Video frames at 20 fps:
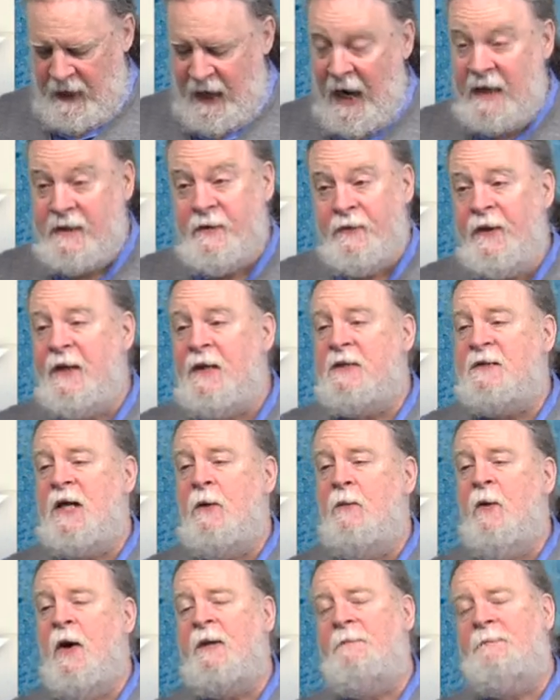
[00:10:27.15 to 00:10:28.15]
And the thing is,
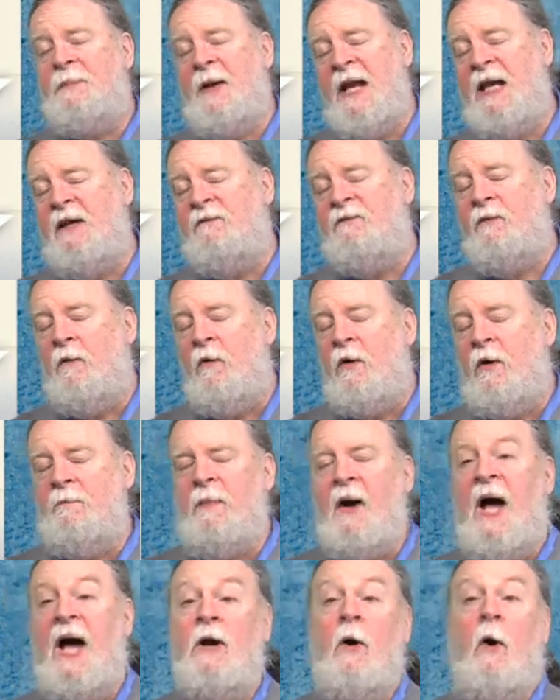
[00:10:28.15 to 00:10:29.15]
they want it paid for
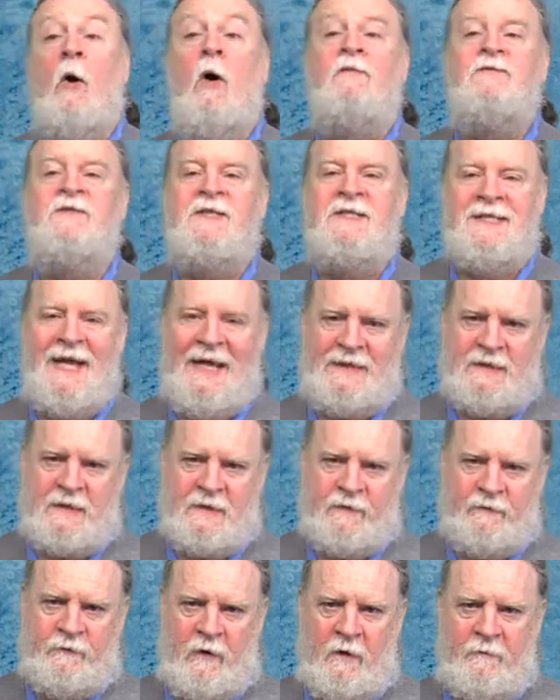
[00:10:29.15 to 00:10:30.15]
by
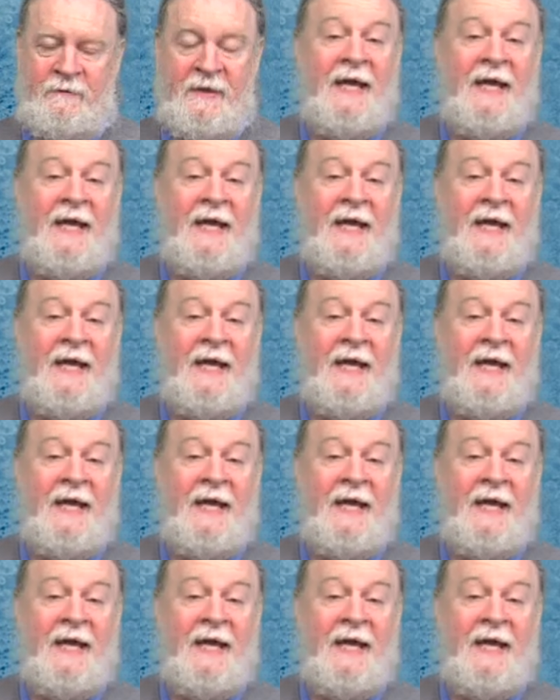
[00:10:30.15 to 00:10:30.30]
offsets from,